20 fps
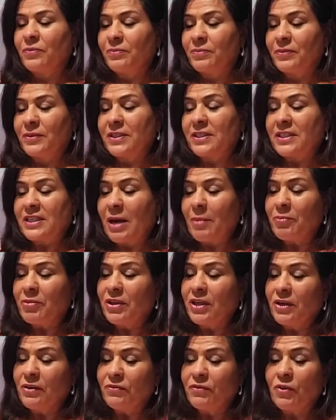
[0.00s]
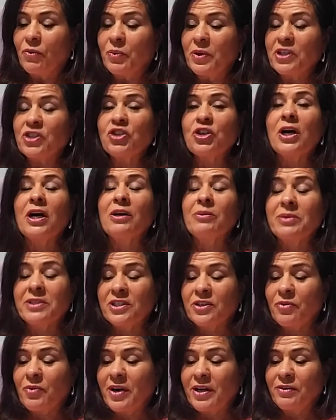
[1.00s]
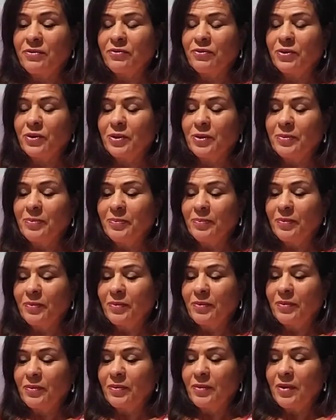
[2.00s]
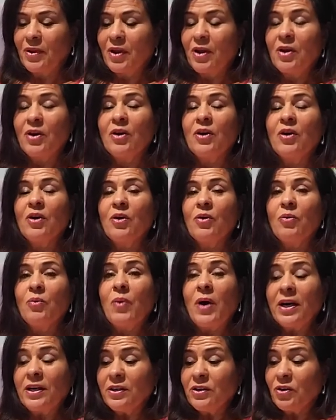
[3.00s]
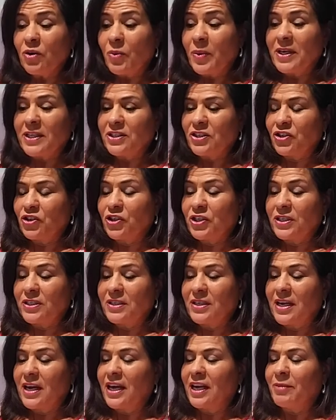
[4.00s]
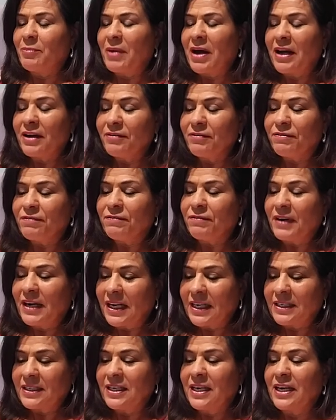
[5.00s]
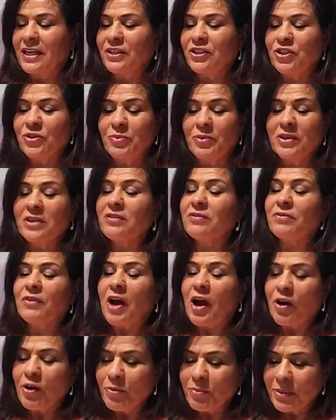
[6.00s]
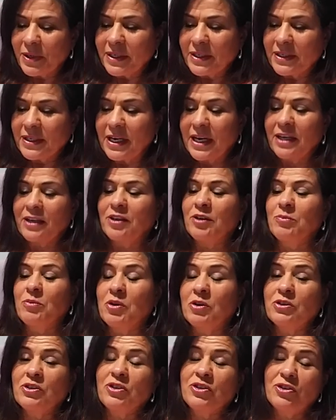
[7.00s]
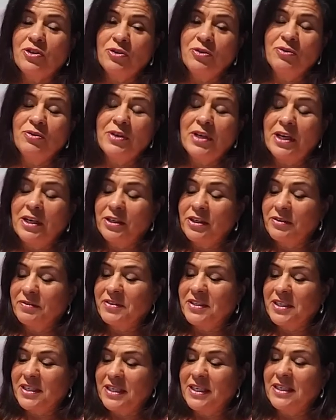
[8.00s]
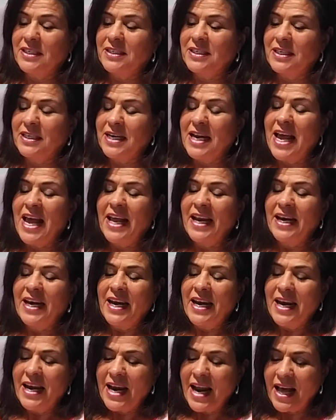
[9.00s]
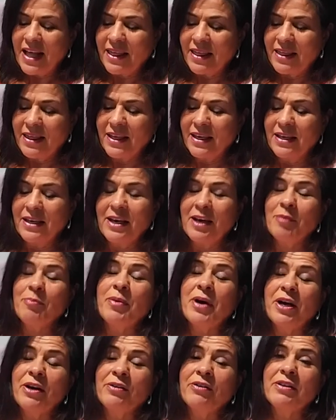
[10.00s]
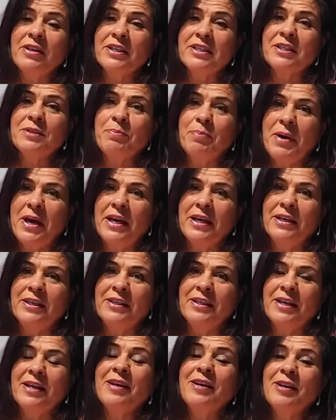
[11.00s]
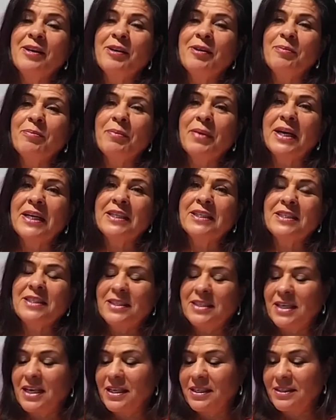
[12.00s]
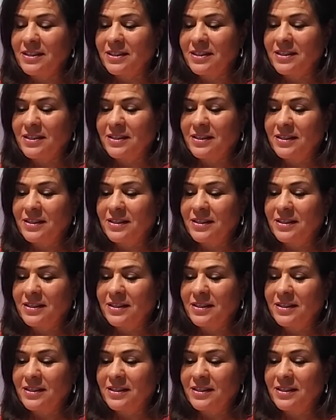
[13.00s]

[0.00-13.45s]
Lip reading: Something for which I was grateful. One question, and my floodgates would have opened like a monsoon out of season. Nothing about this pain made sense.